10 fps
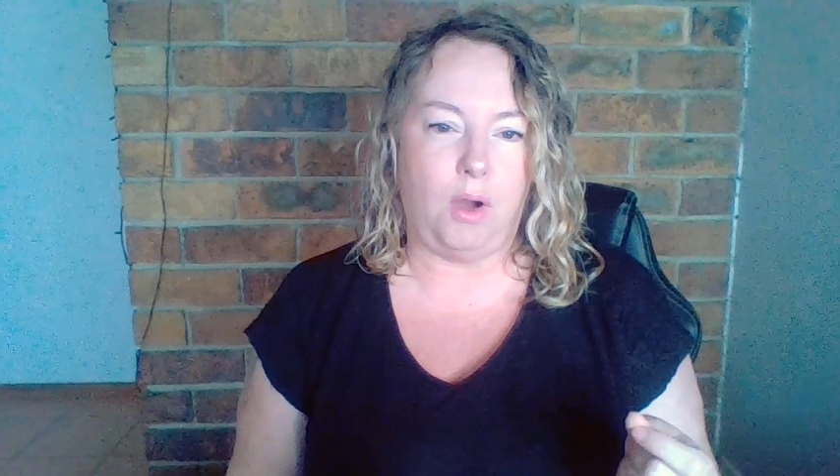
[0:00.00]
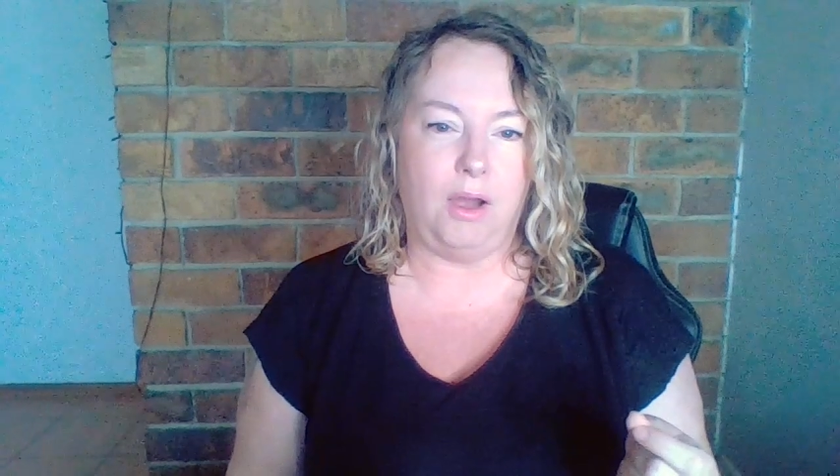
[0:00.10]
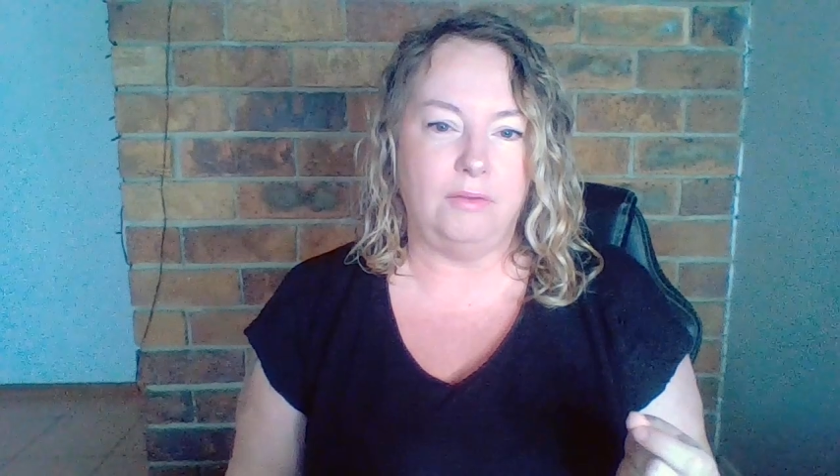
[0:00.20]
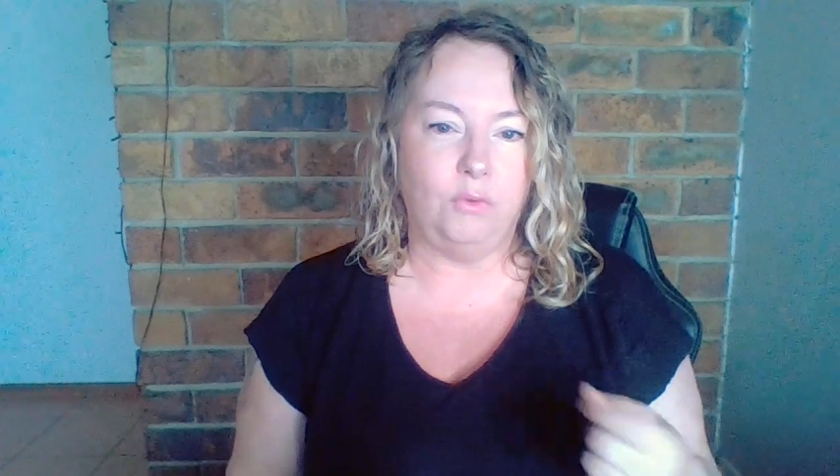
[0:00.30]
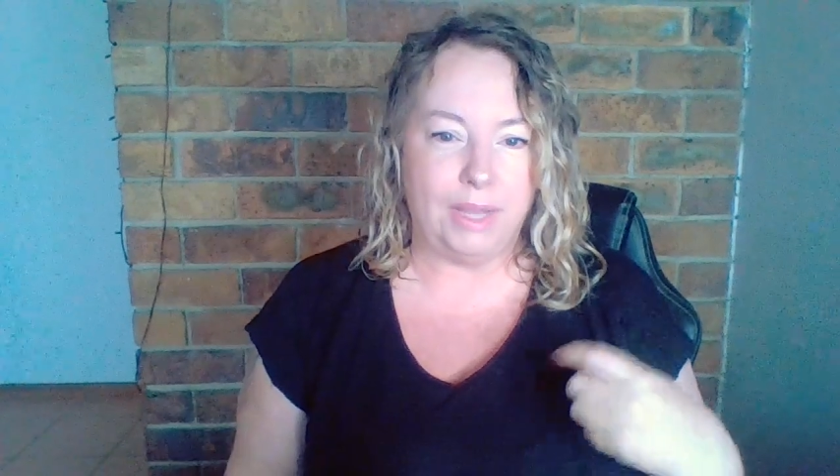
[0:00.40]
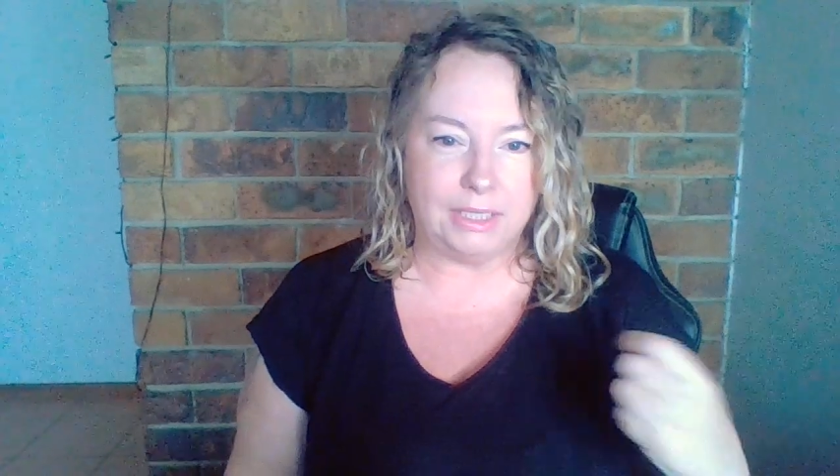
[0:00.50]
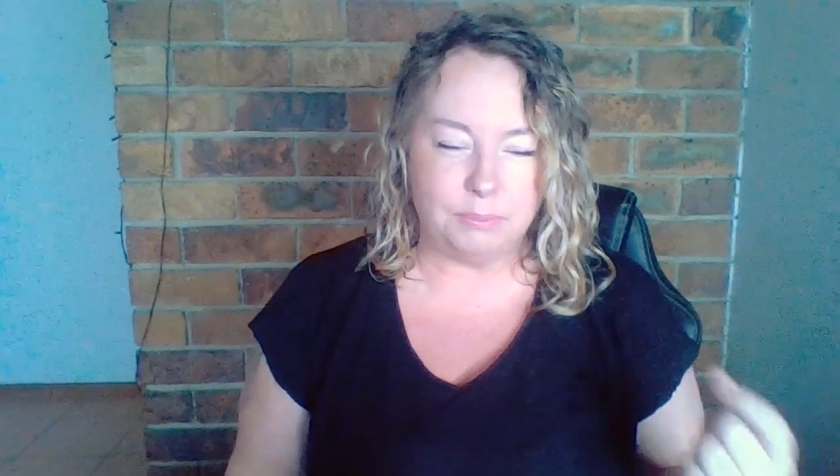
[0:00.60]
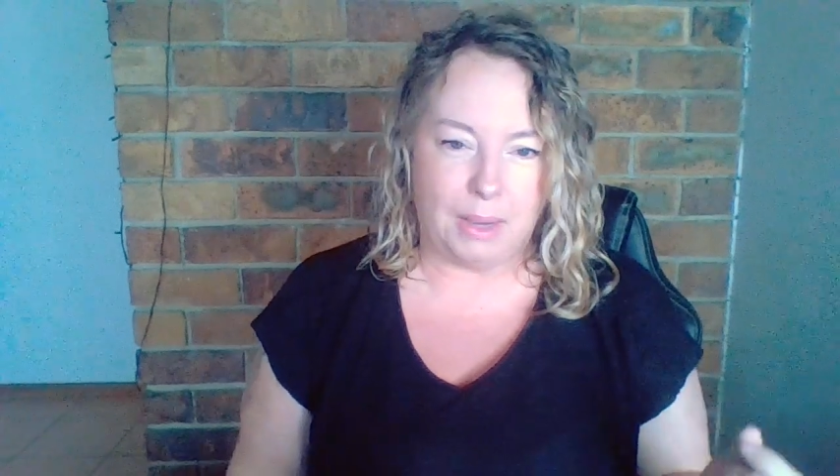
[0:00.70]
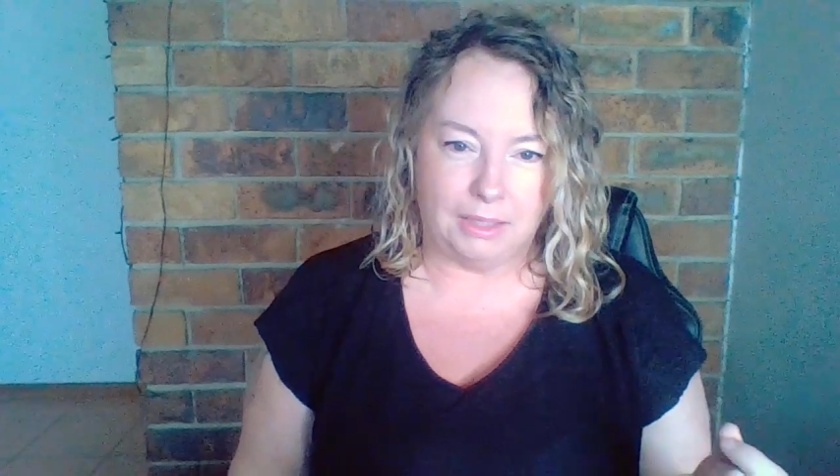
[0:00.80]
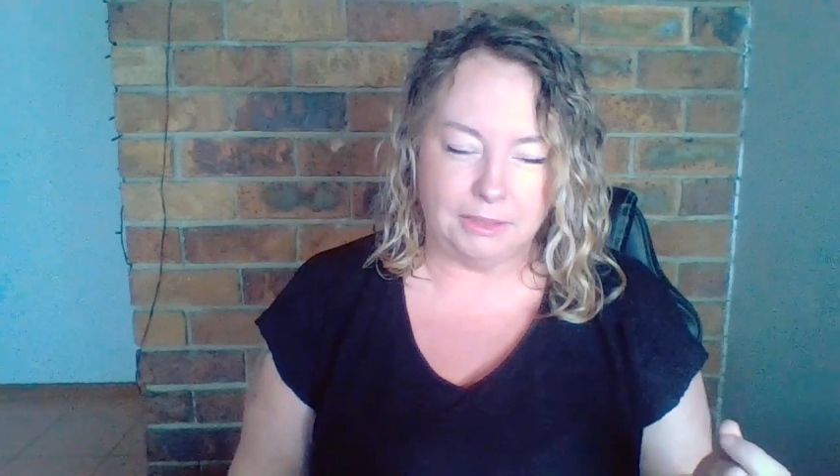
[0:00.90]
wife or ex
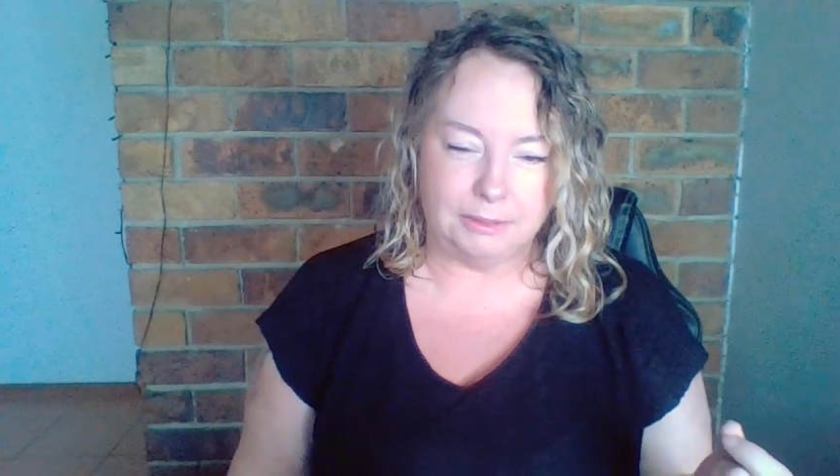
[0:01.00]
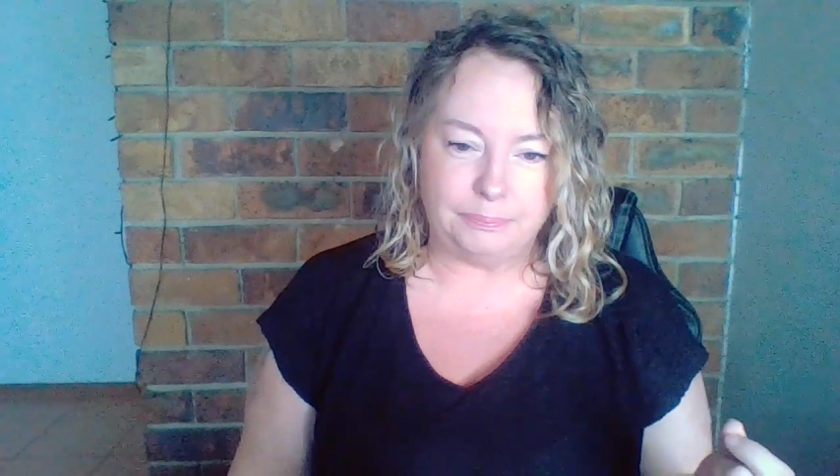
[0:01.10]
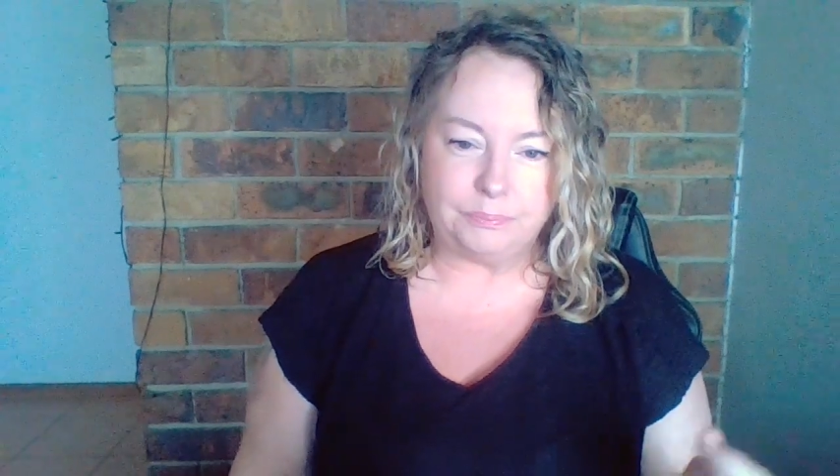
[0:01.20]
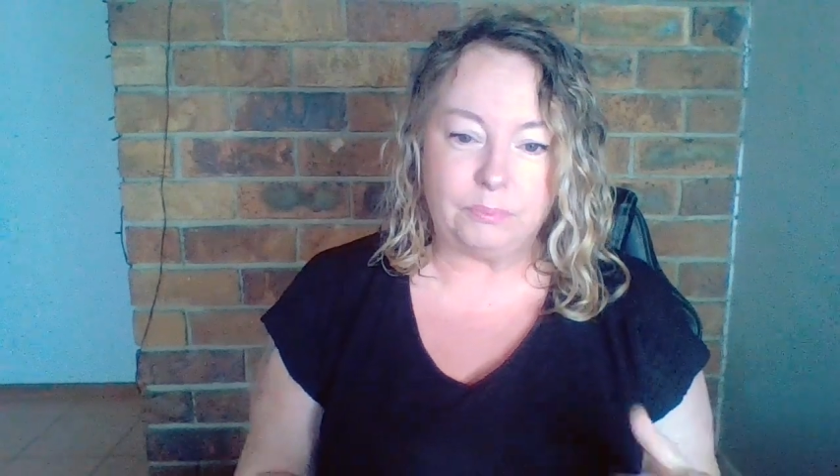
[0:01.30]
partner.